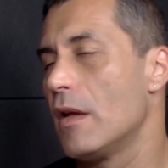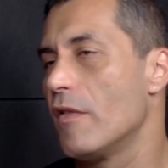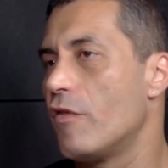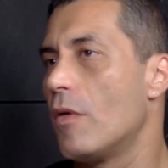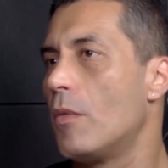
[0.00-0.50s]

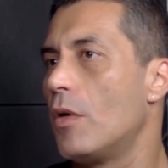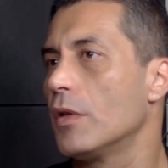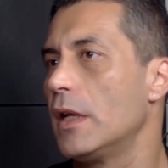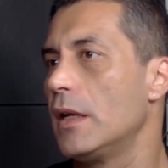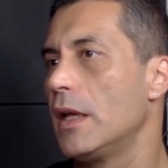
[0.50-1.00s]
for
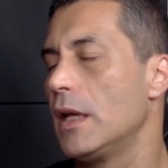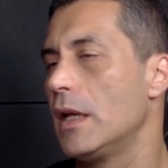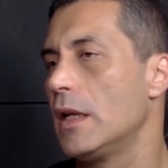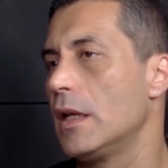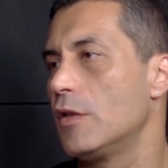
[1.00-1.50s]
more
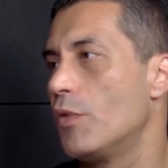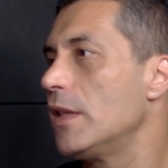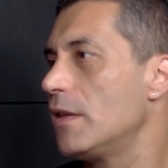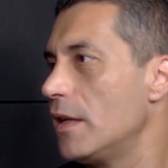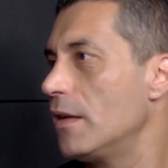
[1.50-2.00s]
than
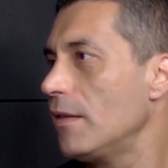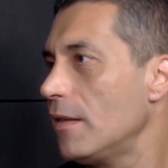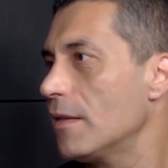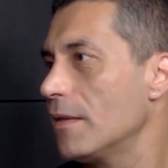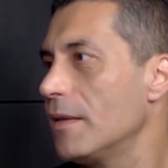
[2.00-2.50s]
20
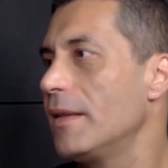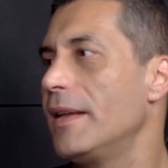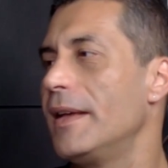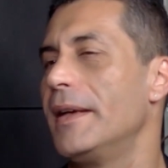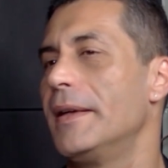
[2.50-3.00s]
years.
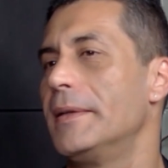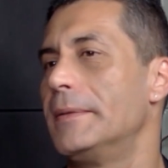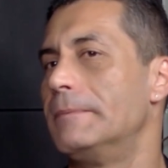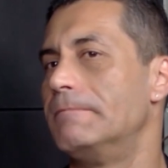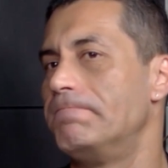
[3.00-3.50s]

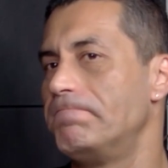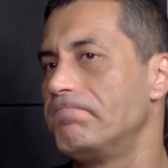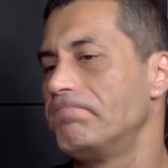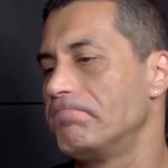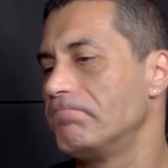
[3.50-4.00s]
Um,
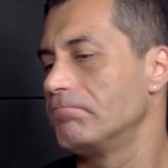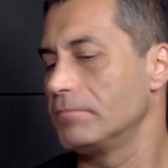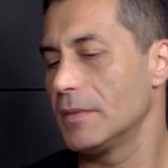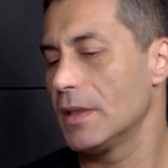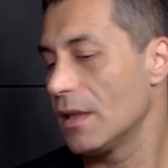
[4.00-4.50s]

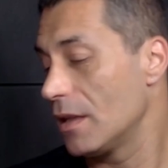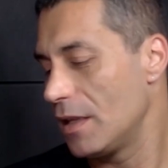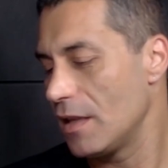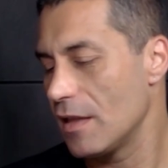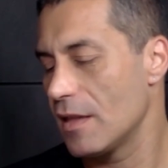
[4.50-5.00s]

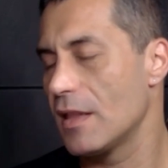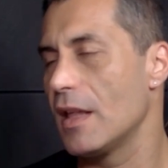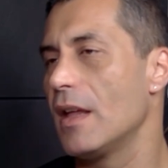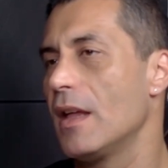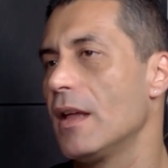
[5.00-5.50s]
this is,
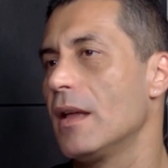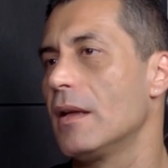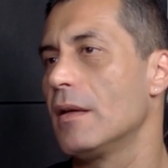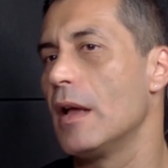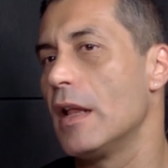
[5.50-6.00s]

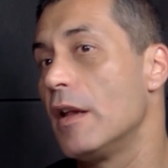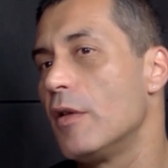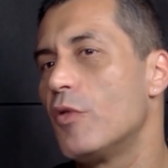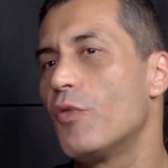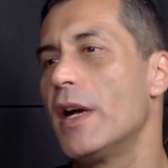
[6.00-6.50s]

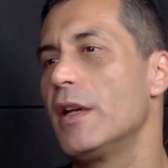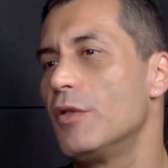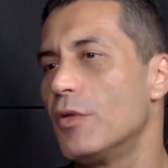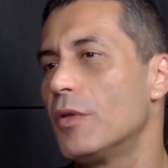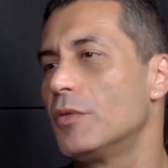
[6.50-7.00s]
and we try,
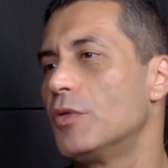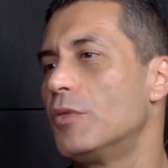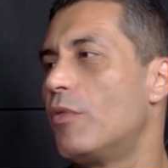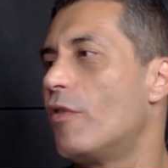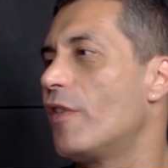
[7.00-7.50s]

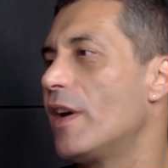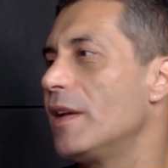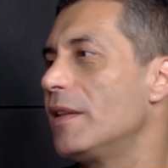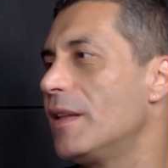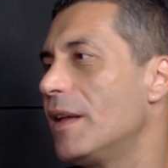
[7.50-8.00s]
to
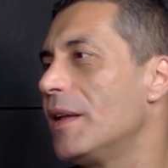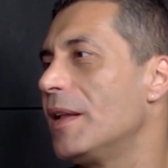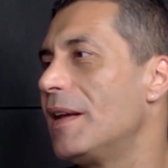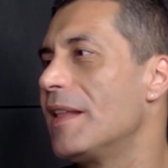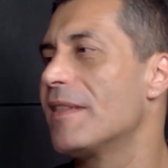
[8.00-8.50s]
provide,
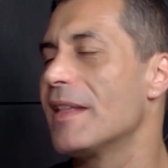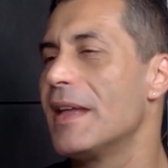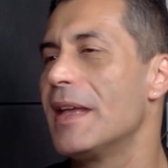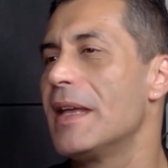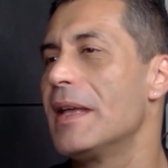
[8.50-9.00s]
let's
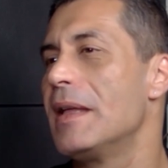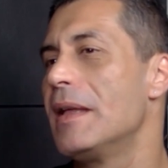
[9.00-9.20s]
say,